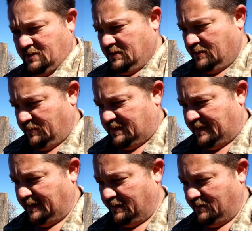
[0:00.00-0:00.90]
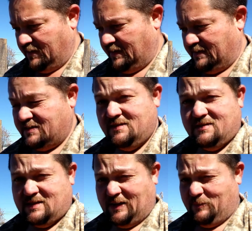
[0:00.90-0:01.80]
I'm gonna tell you, it has
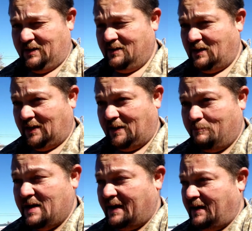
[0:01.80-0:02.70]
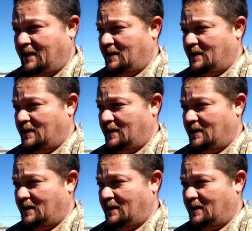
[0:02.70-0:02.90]
saved me a lot of backache.